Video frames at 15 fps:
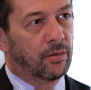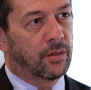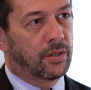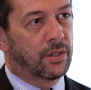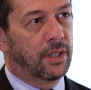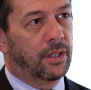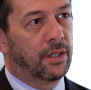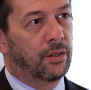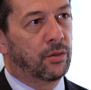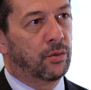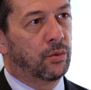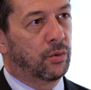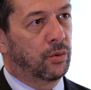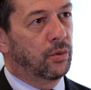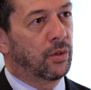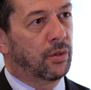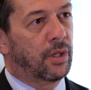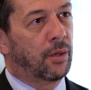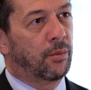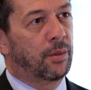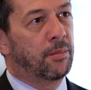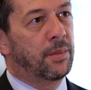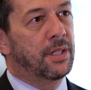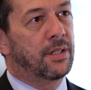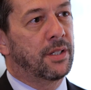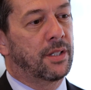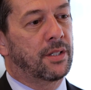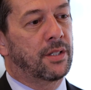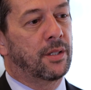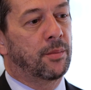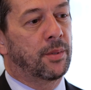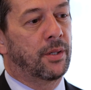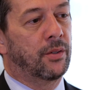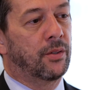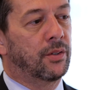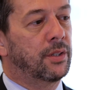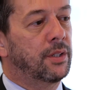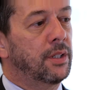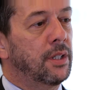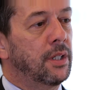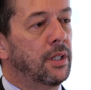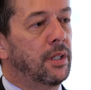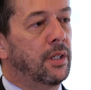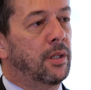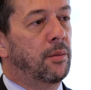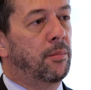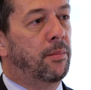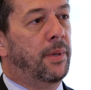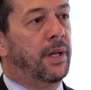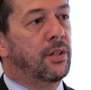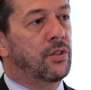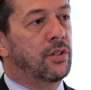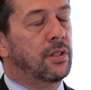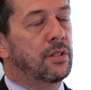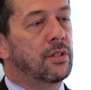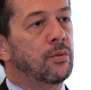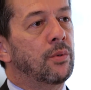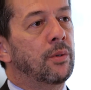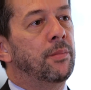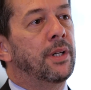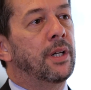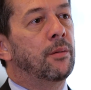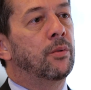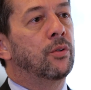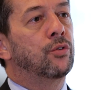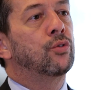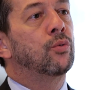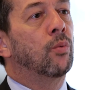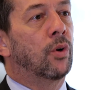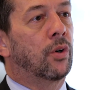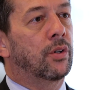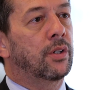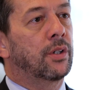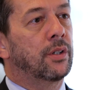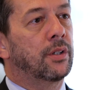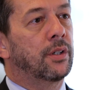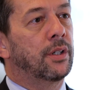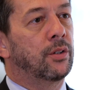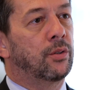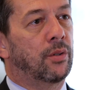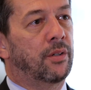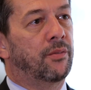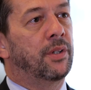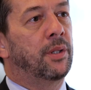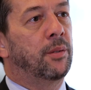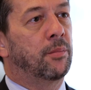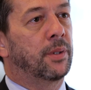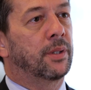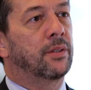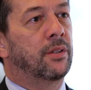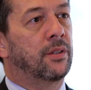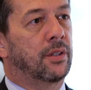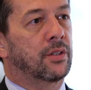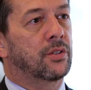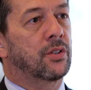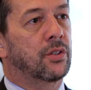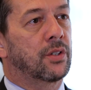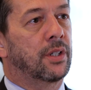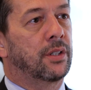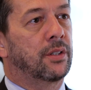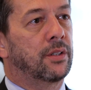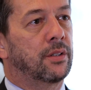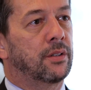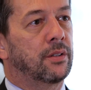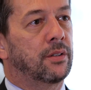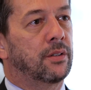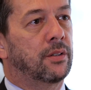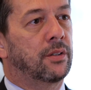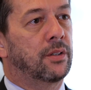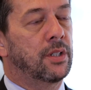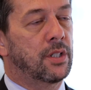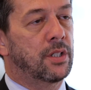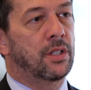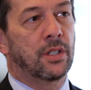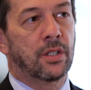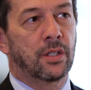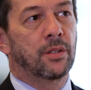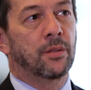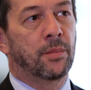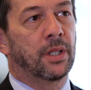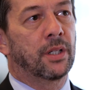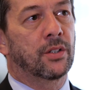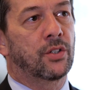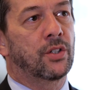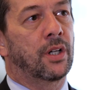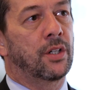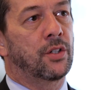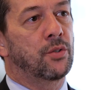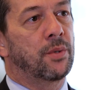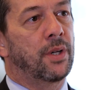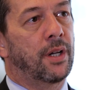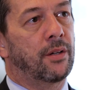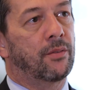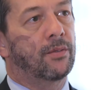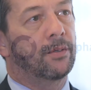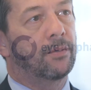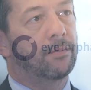sticking to our business priority, patients will be able to work and to have an impact in their society. This is the biggest challenge we have.